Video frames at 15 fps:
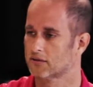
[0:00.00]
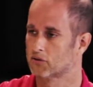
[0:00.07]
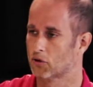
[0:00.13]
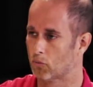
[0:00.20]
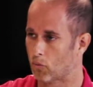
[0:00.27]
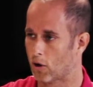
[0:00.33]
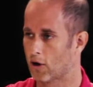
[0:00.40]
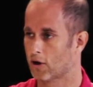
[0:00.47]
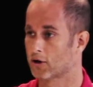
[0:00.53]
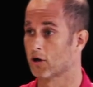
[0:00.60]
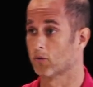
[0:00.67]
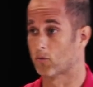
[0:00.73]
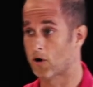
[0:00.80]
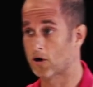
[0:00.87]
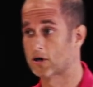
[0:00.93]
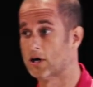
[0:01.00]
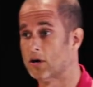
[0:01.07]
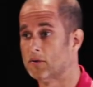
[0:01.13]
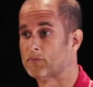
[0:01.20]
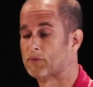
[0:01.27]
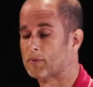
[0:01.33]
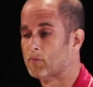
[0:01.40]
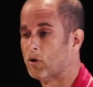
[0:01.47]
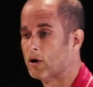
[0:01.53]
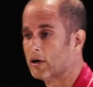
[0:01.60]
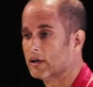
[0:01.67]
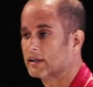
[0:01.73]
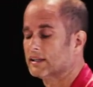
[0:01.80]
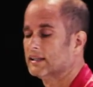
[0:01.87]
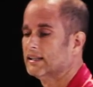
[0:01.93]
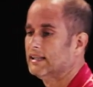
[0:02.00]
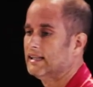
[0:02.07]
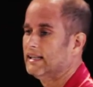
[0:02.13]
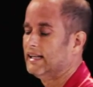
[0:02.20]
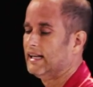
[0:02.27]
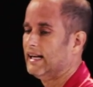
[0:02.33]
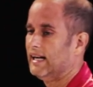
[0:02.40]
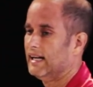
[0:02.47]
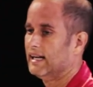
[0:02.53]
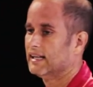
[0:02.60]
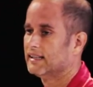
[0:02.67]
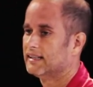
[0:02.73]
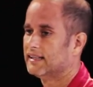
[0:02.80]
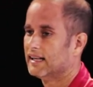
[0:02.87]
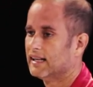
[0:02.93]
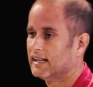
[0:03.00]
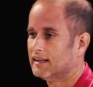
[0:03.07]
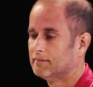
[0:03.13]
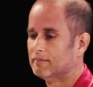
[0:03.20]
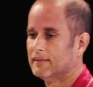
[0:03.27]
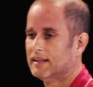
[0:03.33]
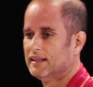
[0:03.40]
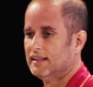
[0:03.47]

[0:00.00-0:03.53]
to work or walk home from work. And,